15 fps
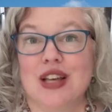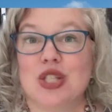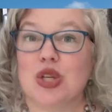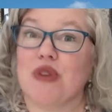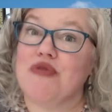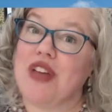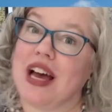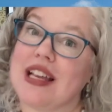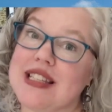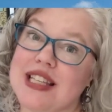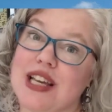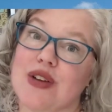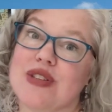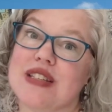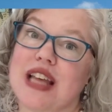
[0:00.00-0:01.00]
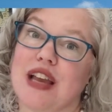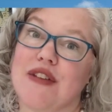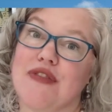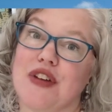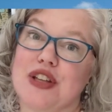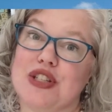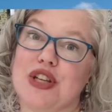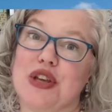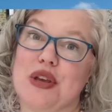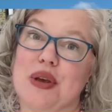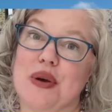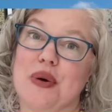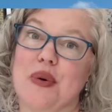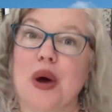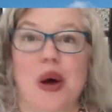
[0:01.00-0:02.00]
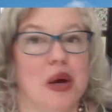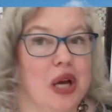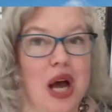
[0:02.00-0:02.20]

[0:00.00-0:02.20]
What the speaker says: So if that sounds like fun to you,